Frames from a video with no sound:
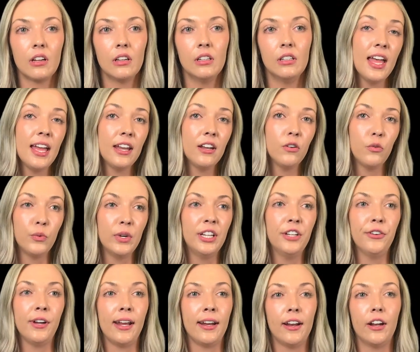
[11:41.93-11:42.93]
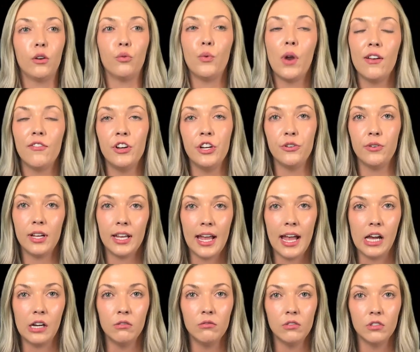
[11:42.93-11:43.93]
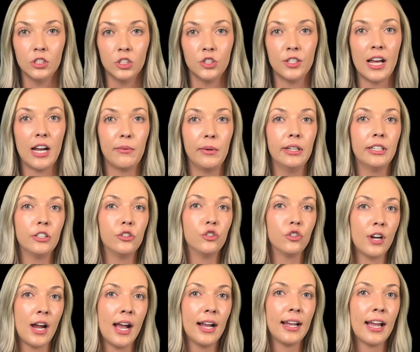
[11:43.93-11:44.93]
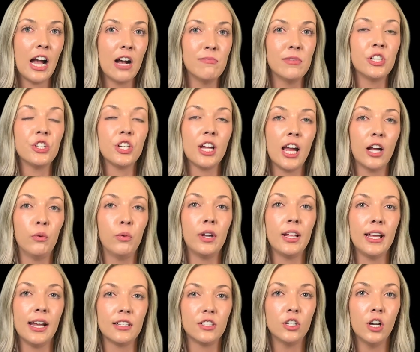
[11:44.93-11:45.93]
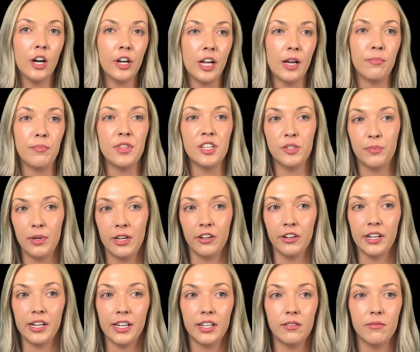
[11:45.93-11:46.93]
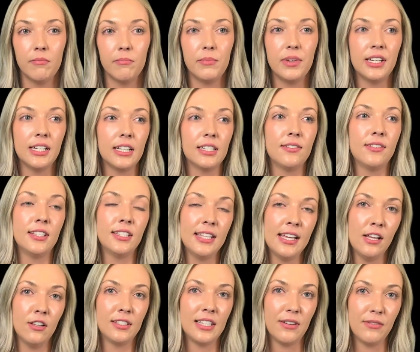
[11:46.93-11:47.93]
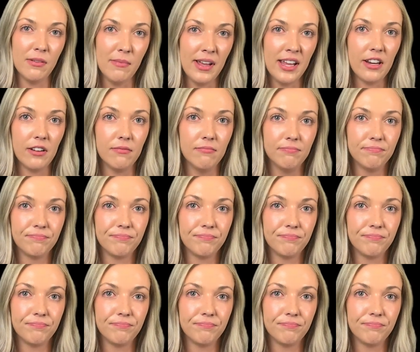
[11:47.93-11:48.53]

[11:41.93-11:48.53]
Then we created a revenue account so that we could track how much equity has gone up this period because of the sales that we made.